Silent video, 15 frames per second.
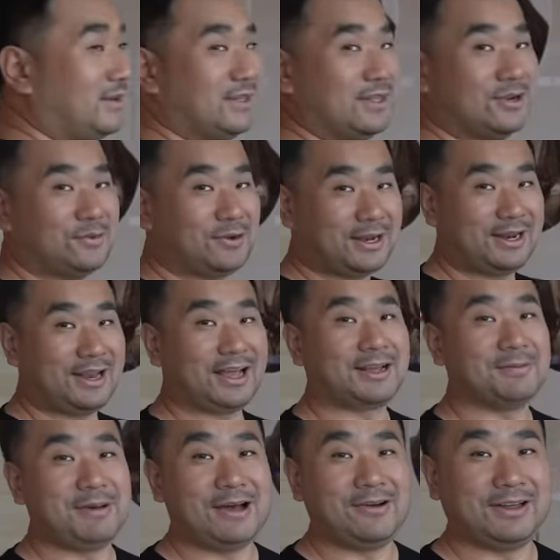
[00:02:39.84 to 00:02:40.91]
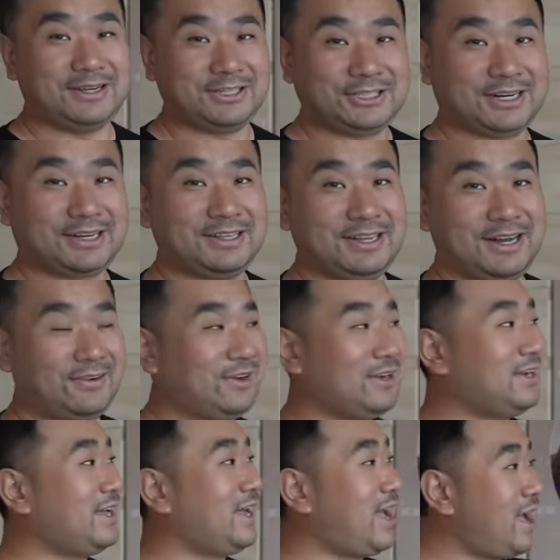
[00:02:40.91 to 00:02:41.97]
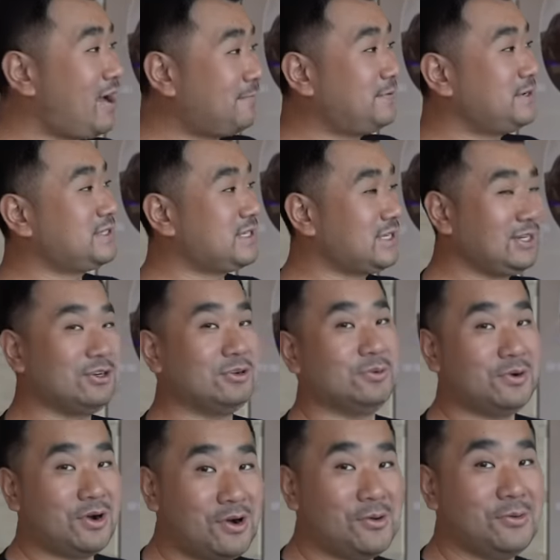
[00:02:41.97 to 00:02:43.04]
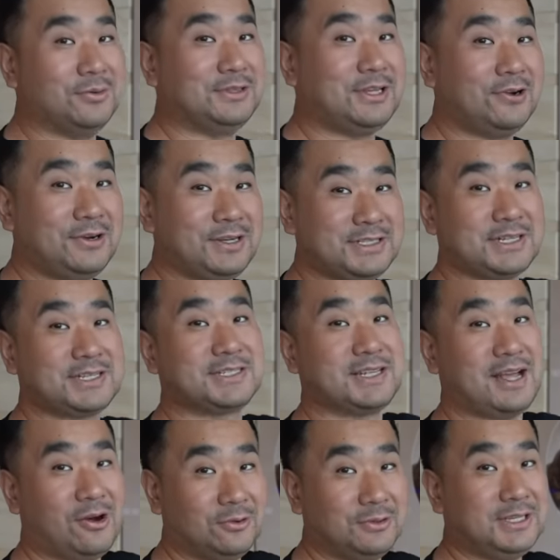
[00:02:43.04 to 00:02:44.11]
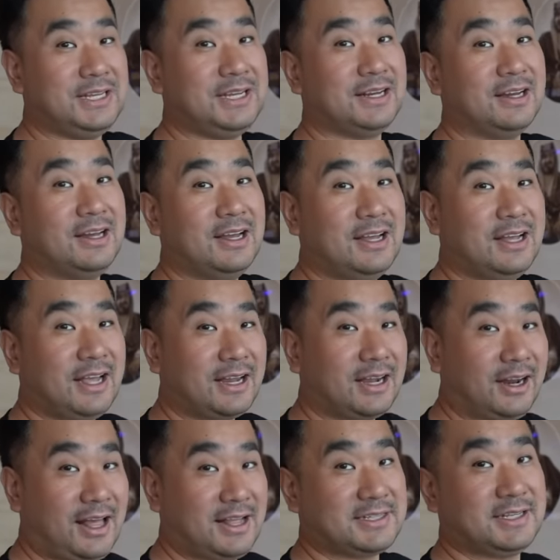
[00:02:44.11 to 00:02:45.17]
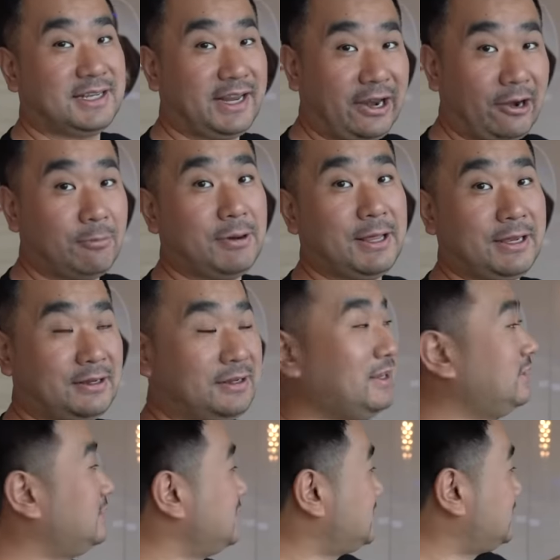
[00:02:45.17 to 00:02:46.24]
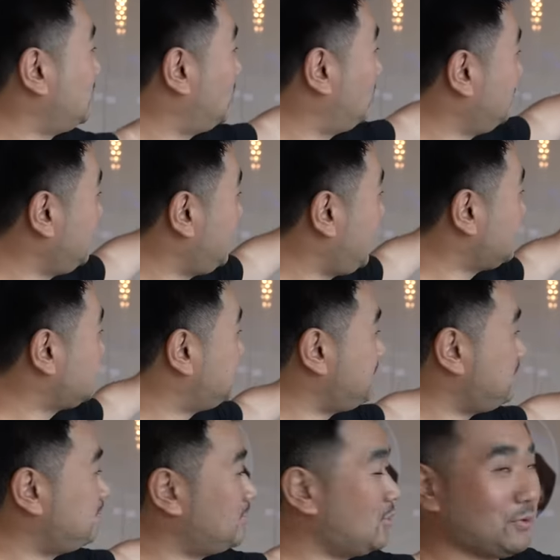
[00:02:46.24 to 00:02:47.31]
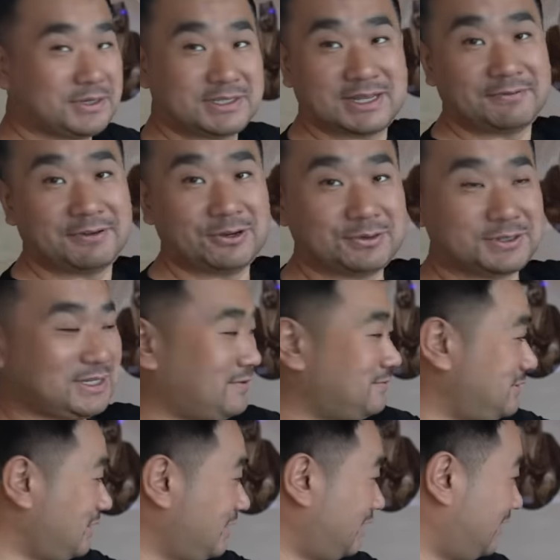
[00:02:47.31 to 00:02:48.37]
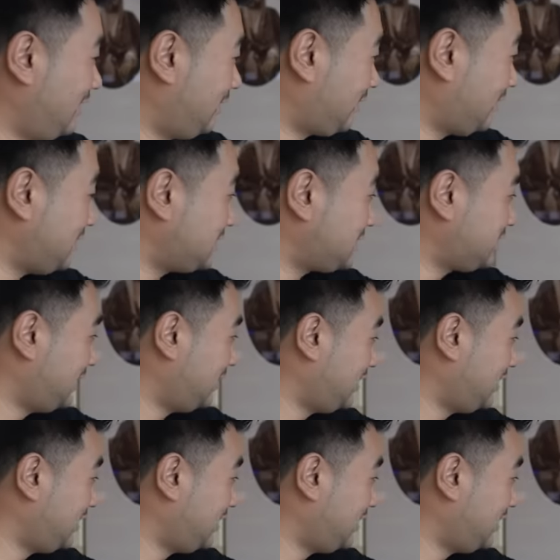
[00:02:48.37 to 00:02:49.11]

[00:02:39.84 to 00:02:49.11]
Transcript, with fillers: You know what I like about at the check-in area? Every single row, there is a Saudia classic airplane. This row, it has Boeing seven oh seven. Look at this.